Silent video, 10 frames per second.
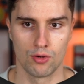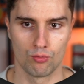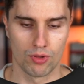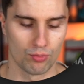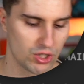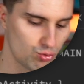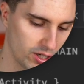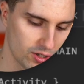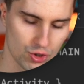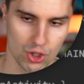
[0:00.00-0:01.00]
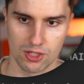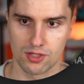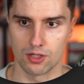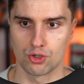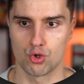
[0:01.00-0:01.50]
with which we can
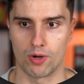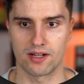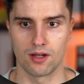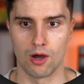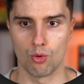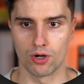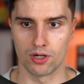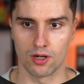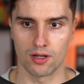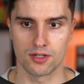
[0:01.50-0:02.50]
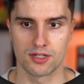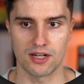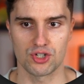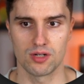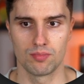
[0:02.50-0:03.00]
just track our
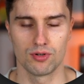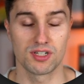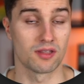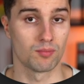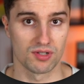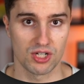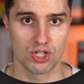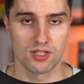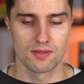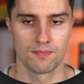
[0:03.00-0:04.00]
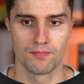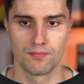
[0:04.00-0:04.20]
touch inputs and the positions.